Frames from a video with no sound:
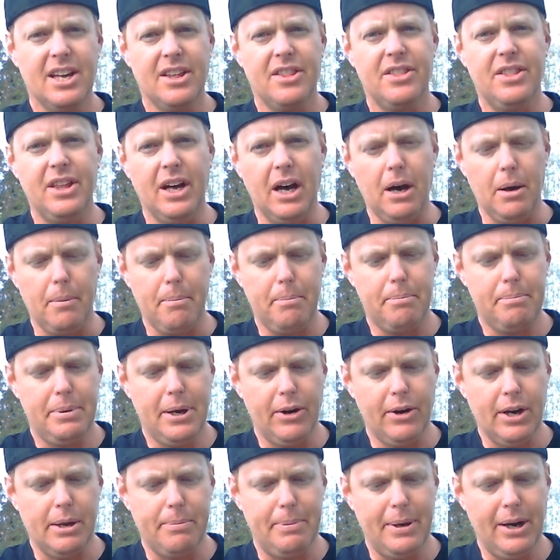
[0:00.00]
The
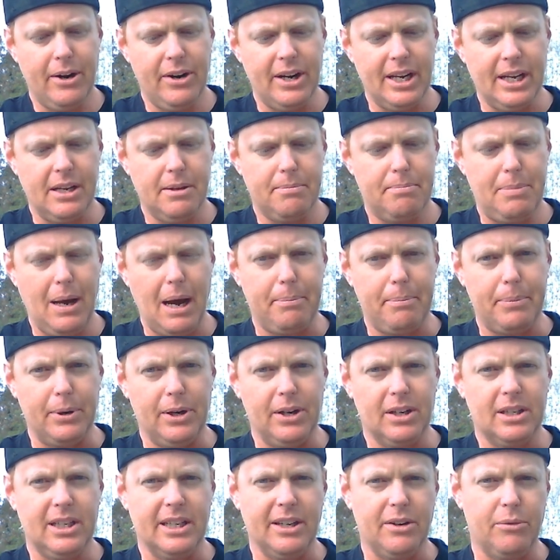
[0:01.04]
piri piri
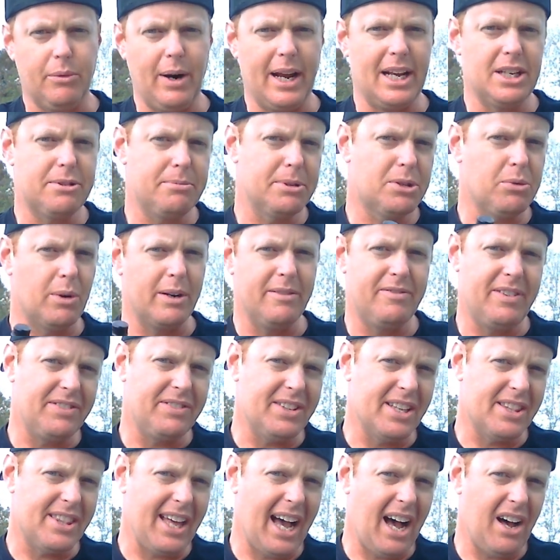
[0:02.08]
pepper can range between
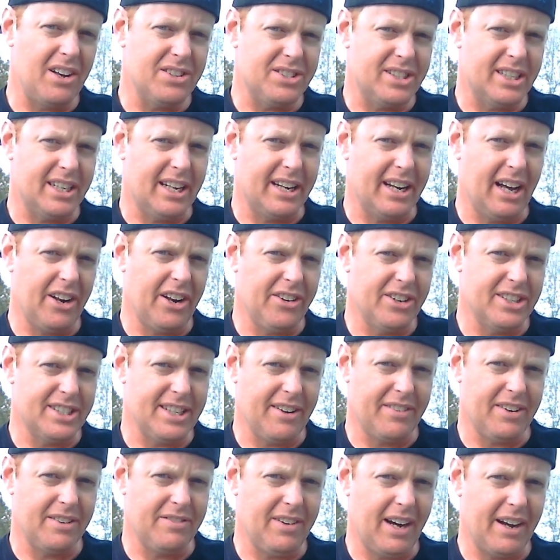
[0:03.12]
50,000 and
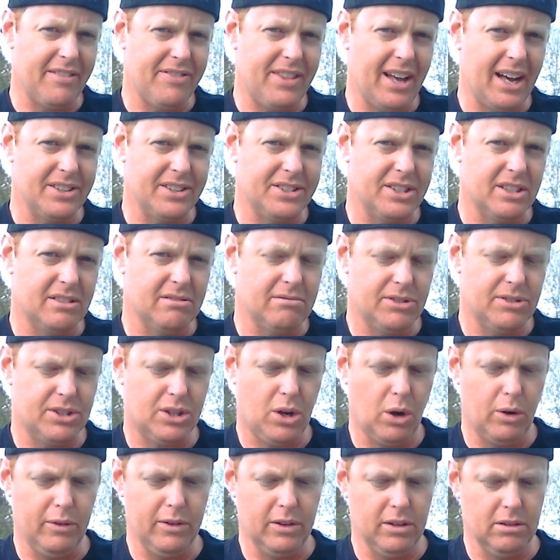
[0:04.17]
175,000
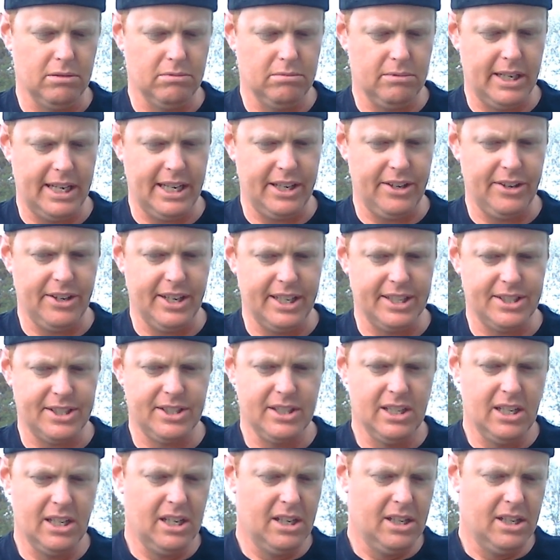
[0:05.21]
Scoville heat
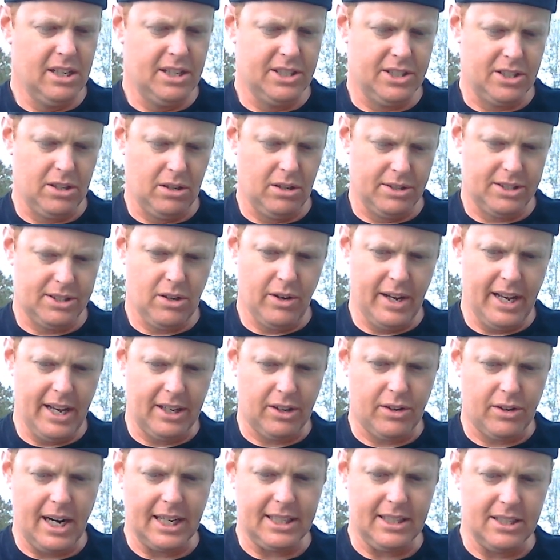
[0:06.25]
units. So let's go ahead
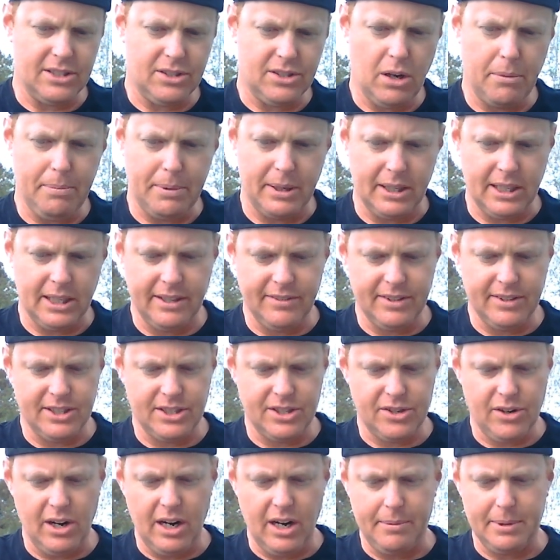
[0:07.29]
and crack this open and give this
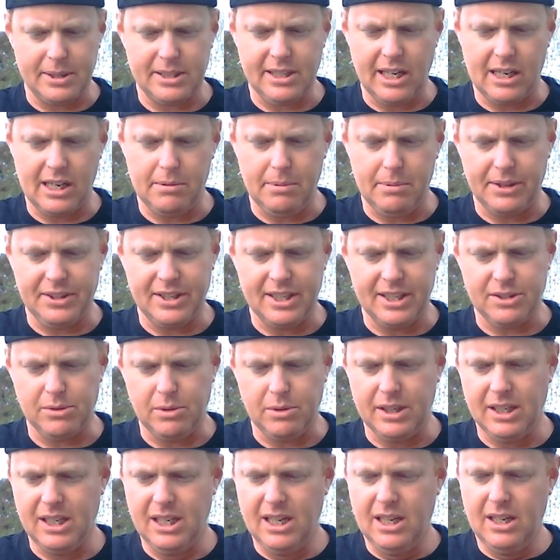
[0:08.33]
a try. I'm excited about this
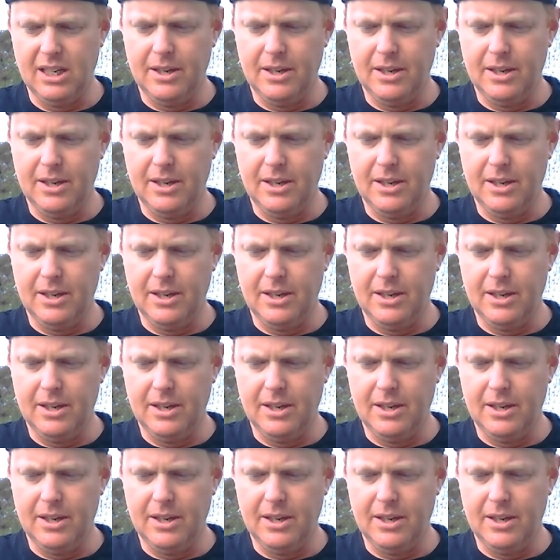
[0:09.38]
one.